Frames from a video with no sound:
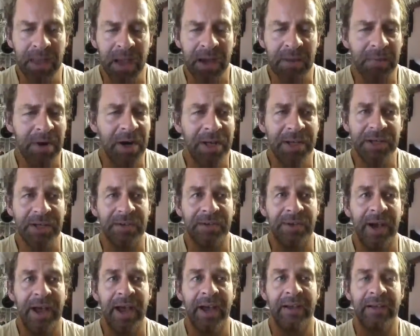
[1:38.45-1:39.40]
and mind
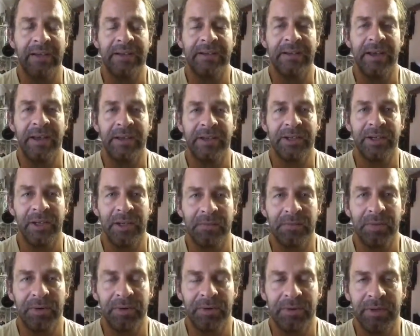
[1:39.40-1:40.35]
you, I hadn't actually
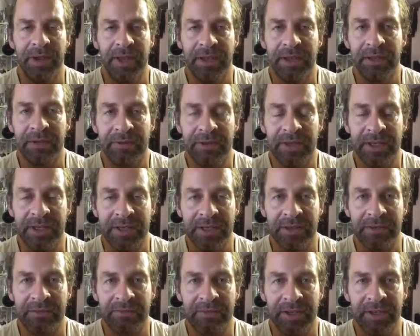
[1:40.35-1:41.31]
put any of these
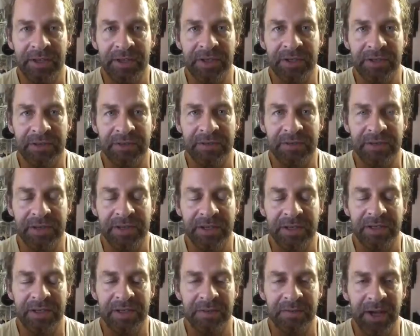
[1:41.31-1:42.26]
inventions
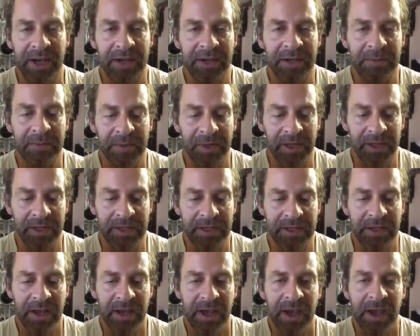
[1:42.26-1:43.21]
into the
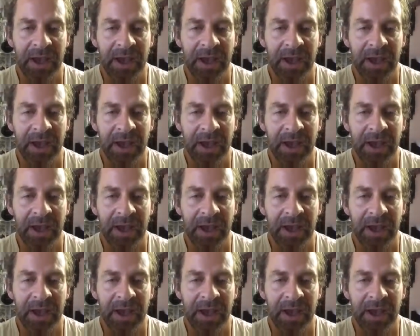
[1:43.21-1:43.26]
marketplace.